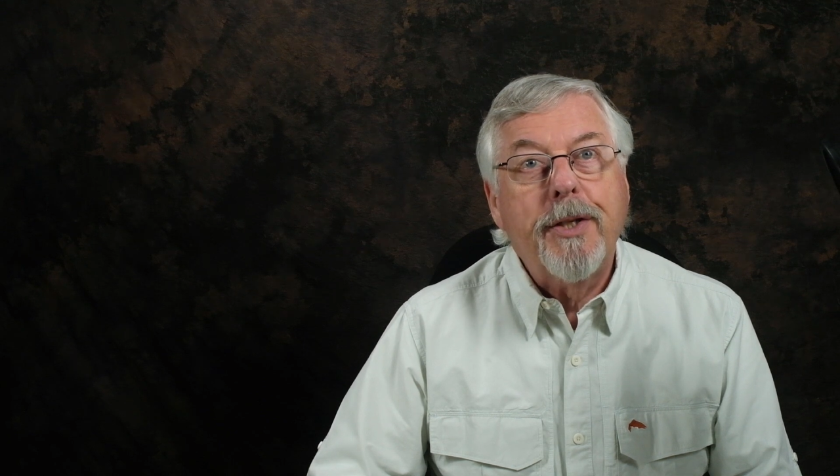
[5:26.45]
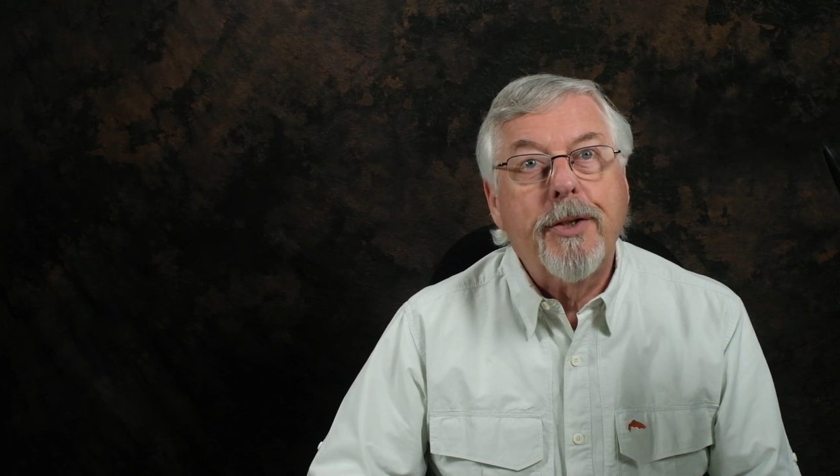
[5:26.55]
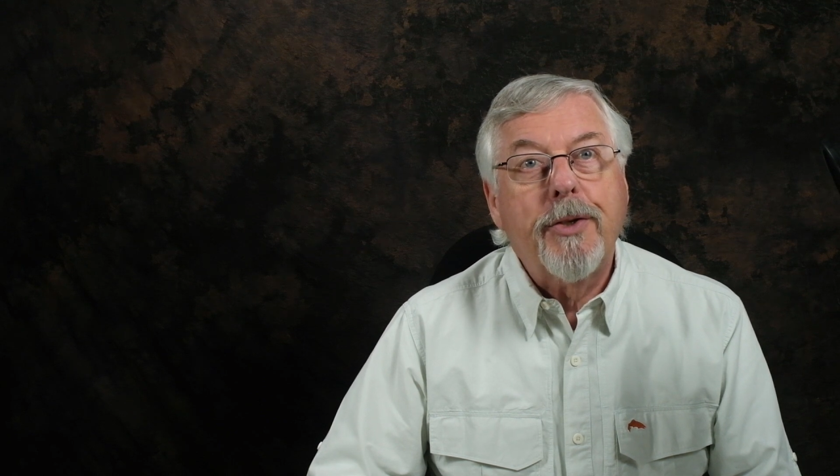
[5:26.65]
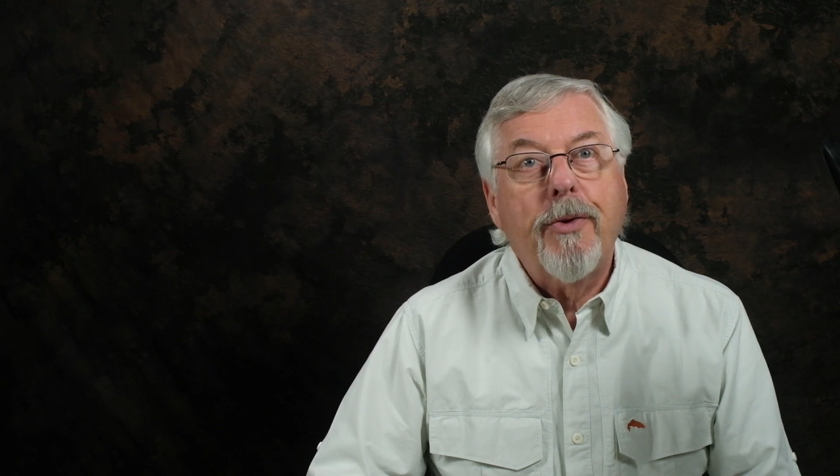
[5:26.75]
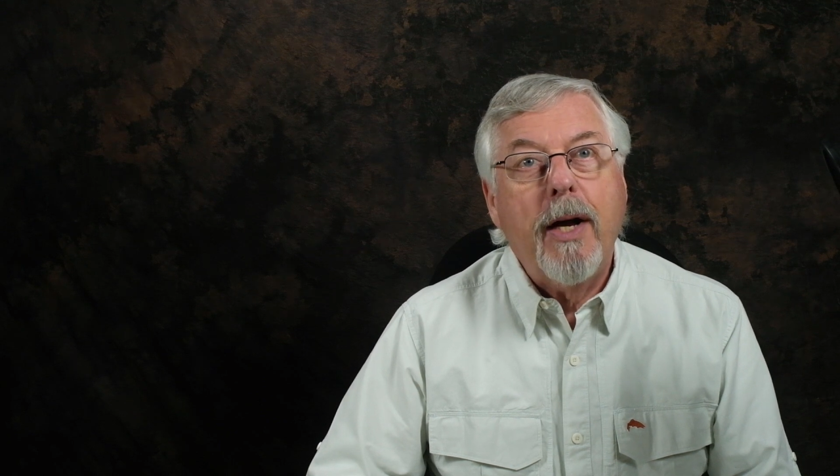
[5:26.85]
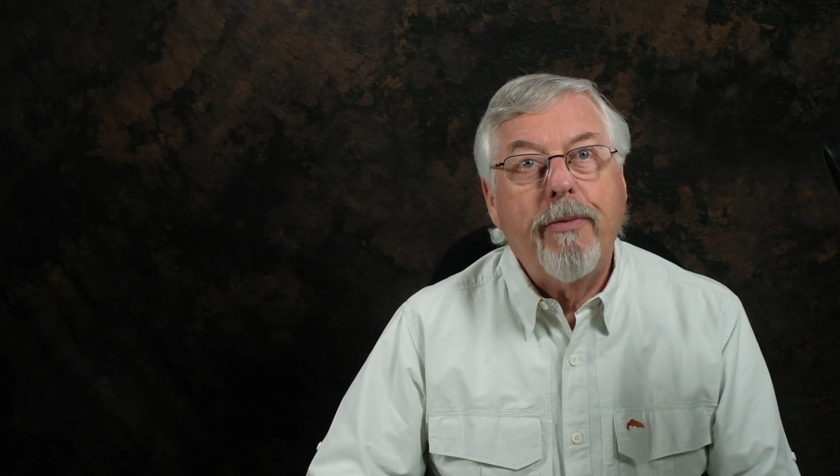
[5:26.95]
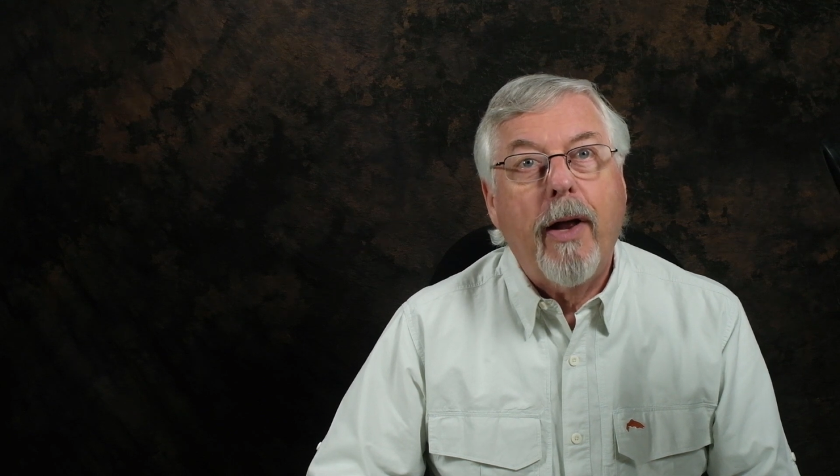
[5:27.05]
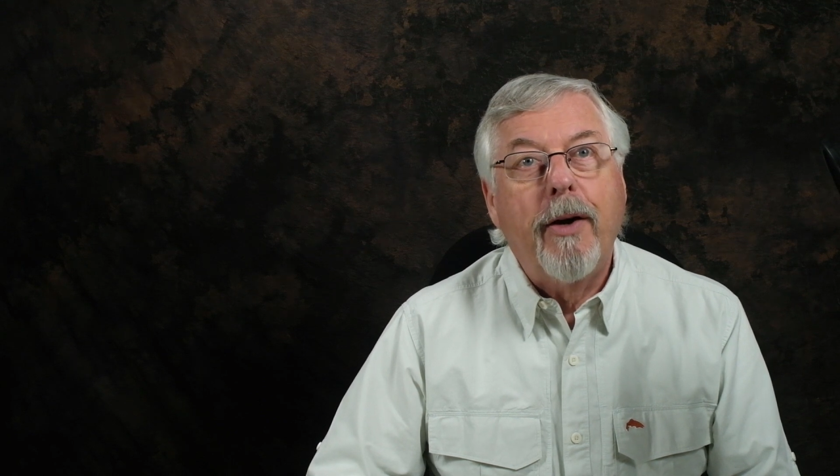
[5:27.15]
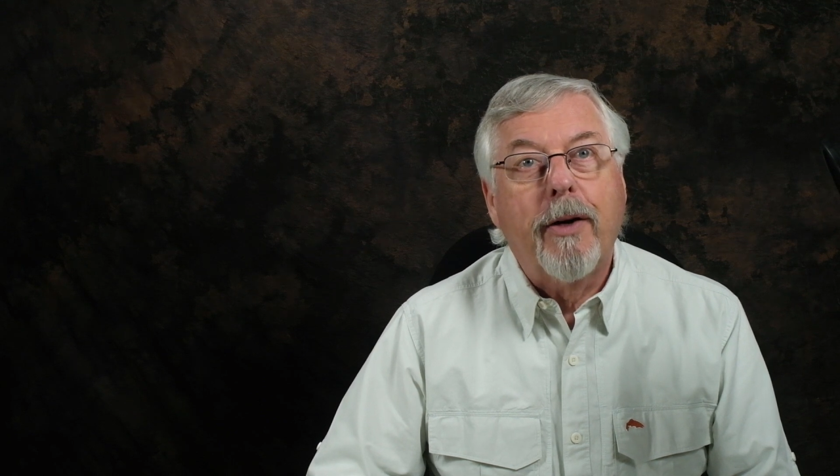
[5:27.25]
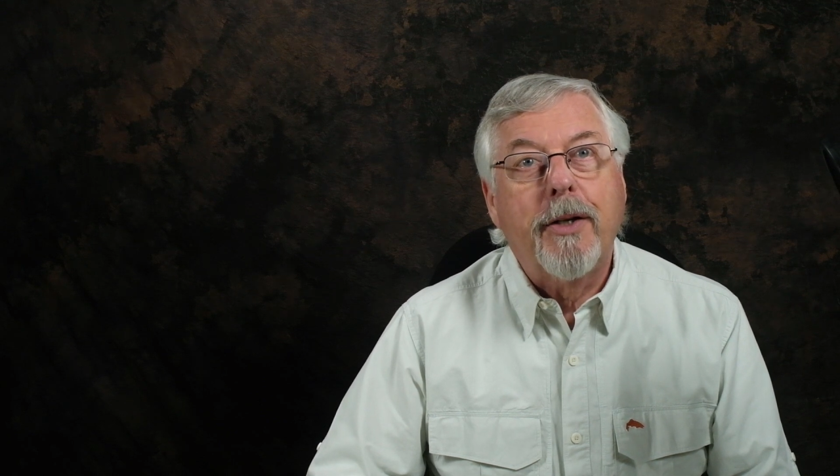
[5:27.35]
as a dry
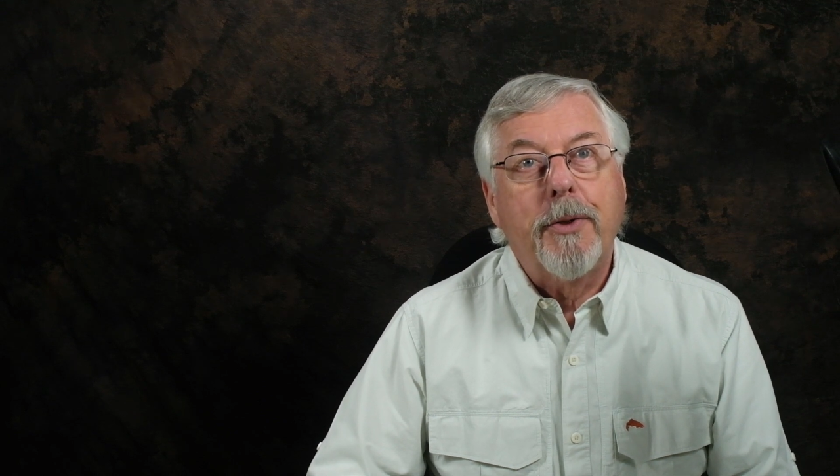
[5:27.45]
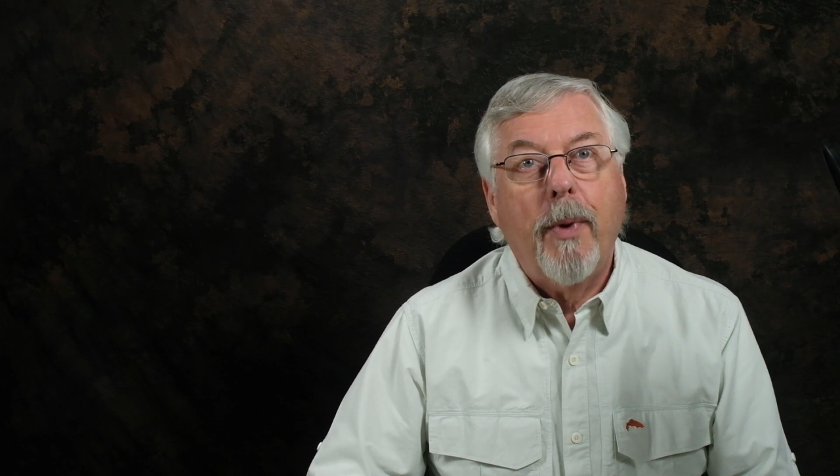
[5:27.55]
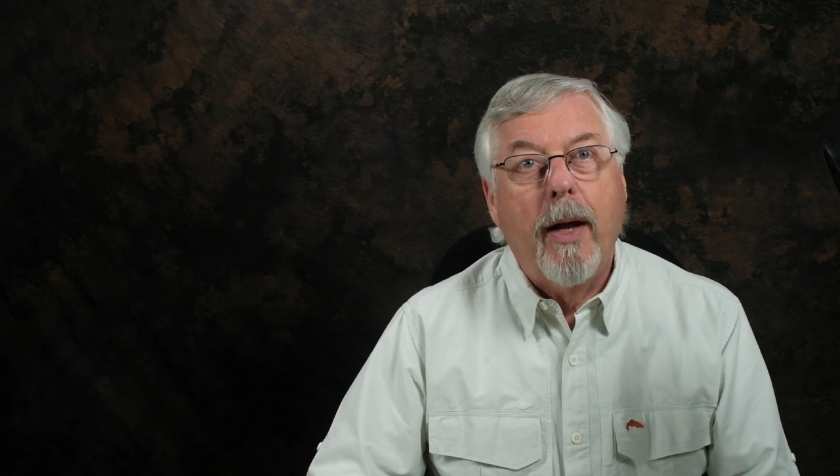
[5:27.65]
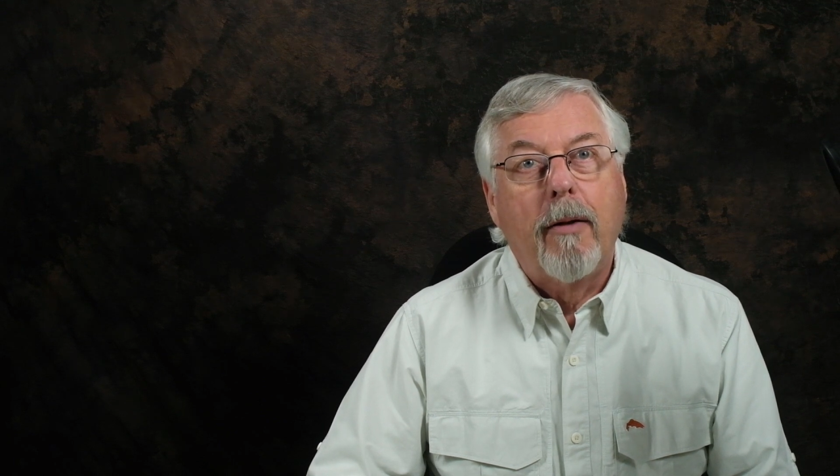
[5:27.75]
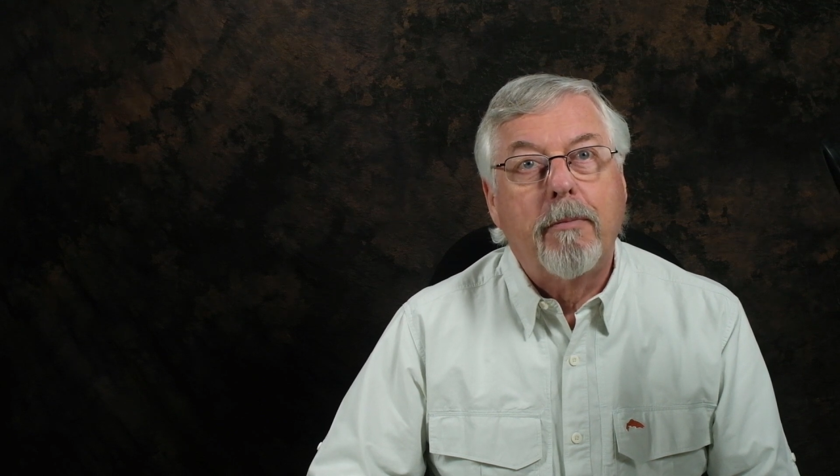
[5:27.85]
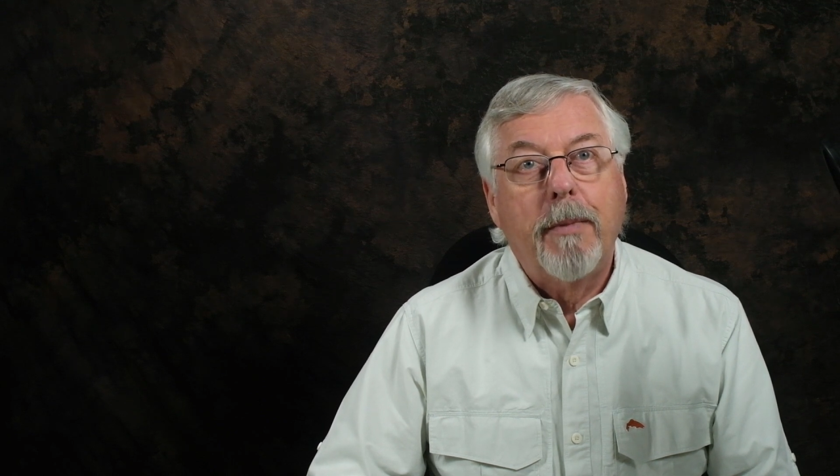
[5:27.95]
fly hook as well,